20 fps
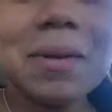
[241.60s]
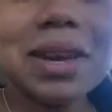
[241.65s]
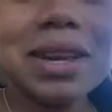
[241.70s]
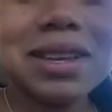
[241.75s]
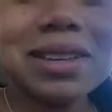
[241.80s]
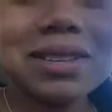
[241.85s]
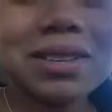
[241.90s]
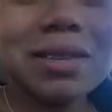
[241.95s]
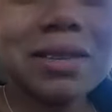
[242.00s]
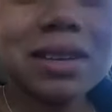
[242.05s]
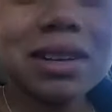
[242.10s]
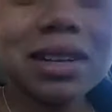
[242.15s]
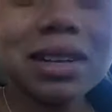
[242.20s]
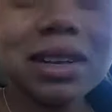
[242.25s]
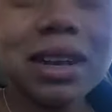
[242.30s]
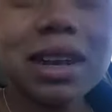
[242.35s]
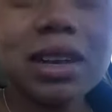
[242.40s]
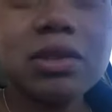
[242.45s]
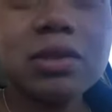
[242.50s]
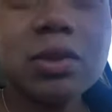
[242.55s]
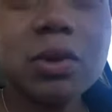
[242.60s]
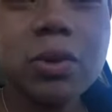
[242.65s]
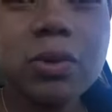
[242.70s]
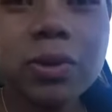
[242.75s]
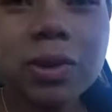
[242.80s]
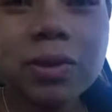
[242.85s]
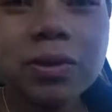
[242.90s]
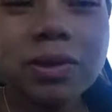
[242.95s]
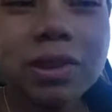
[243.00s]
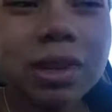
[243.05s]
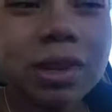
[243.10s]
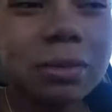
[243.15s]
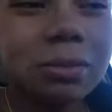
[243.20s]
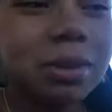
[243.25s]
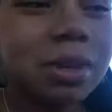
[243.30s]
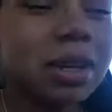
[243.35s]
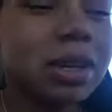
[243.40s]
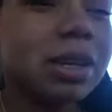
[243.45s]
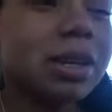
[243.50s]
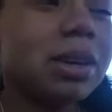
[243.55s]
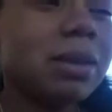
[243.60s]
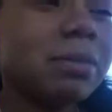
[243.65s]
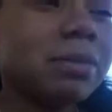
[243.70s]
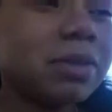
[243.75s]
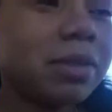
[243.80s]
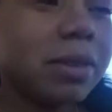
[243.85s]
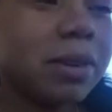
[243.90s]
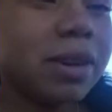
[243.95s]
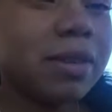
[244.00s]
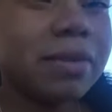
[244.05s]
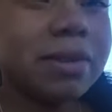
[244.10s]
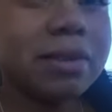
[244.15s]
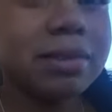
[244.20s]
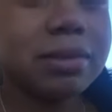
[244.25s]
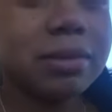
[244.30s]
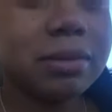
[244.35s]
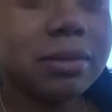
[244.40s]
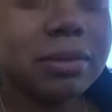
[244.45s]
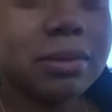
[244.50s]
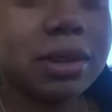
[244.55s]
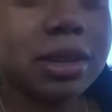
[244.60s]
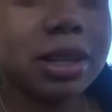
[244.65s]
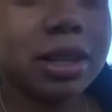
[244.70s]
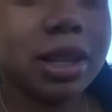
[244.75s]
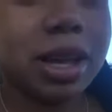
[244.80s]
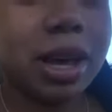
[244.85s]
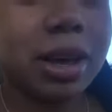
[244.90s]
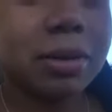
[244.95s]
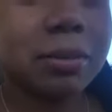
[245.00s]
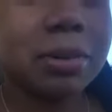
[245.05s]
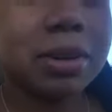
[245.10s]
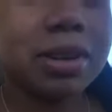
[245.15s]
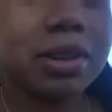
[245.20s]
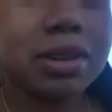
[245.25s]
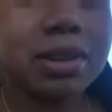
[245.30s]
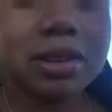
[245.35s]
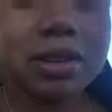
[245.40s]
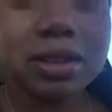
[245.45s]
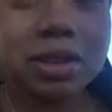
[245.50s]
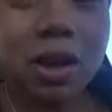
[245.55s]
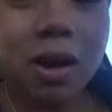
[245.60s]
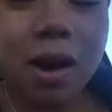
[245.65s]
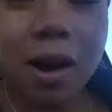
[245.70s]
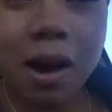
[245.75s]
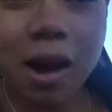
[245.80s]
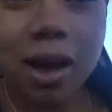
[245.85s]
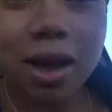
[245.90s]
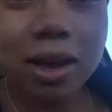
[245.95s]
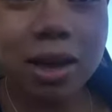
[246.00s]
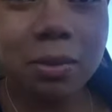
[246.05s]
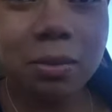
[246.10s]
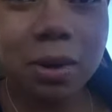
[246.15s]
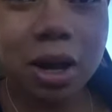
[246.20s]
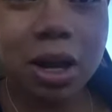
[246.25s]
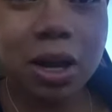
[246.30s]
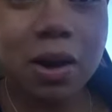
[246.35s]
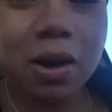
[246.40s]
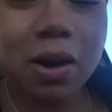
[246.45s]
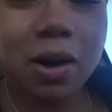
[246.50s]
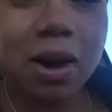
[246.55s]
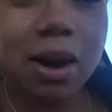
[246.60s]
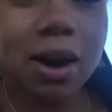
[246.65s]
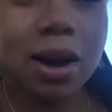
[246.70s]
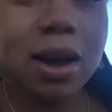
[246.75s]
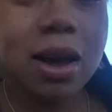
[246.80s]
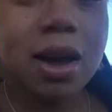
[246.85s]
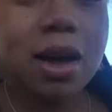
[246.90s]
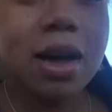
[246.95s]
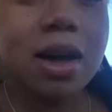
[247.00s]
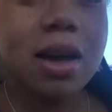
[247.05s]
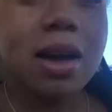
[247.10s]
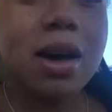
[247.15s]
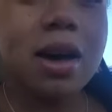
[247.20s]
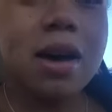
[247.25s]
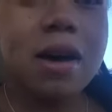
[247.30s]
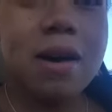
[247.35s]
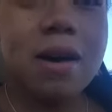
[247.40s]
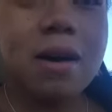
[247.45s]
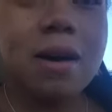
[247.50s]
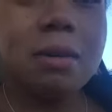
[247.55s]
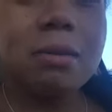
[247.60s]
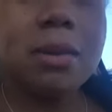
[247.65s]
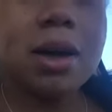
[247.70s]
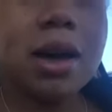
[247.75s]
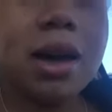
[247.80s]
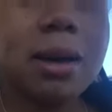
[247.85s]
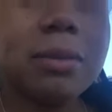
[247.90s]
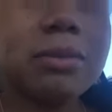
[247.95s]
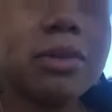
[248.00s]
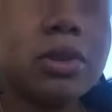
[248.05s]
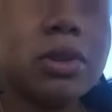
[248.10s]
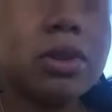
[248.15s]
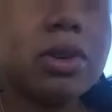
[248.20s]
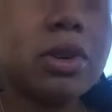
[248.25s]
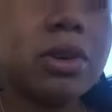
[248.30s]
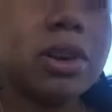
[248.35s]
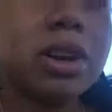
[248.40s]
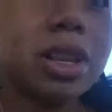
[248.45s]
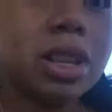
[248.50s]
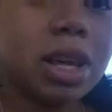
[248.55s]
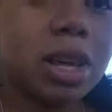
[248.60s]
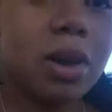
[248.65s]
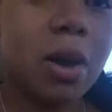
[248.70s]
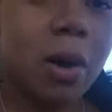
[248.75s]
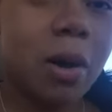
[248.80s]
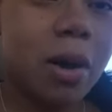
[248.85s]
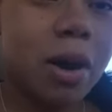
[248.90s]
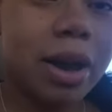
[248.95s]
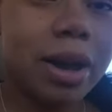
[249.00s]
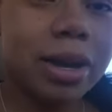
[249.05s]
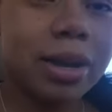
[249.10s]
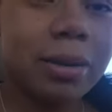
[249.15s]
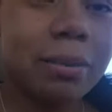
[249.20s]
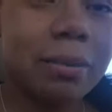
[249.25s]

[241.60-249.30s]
it is currently like 2.15 p.m. Sorry if this is really loud, but it is hot in my car. Um, I'm currently on